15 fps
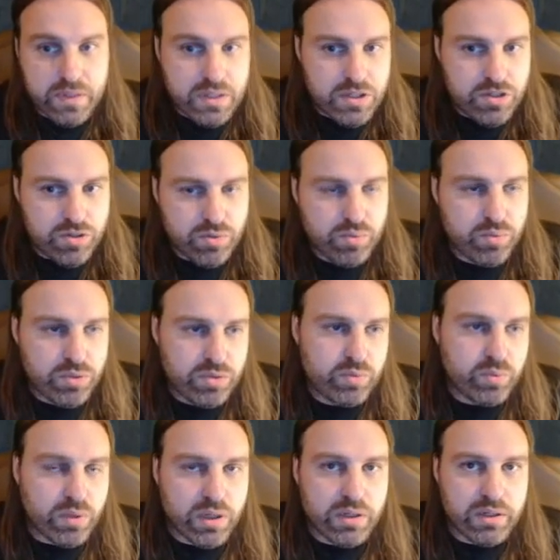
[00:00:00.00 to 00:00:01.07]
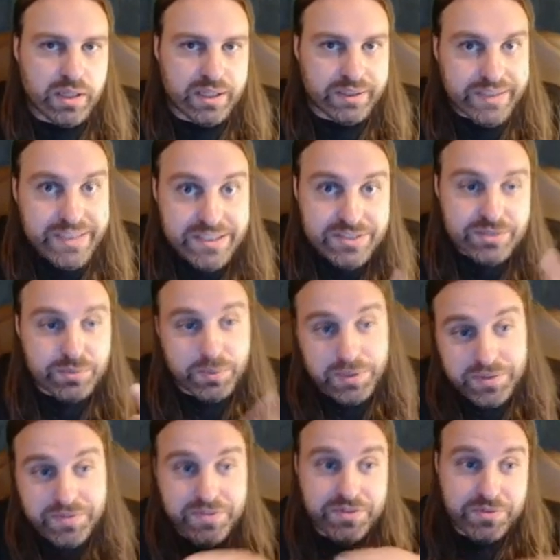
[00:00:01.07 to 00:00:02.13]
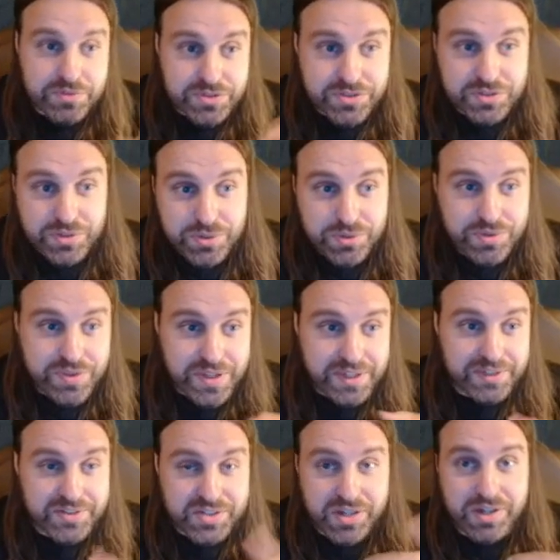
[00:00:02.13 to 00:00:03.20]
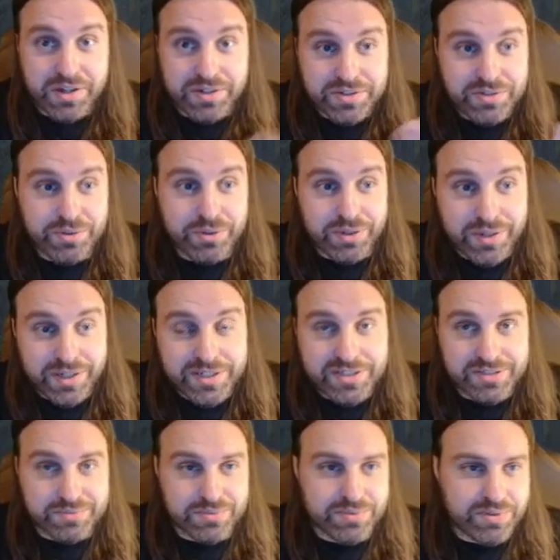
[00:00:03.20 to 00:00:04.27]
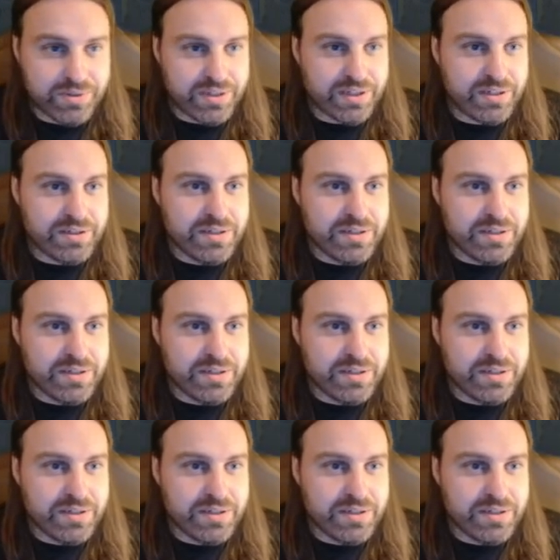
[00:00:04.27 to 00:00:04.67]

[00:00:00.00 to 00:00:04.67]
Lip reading: you would want at least one of those two things on your item, okay?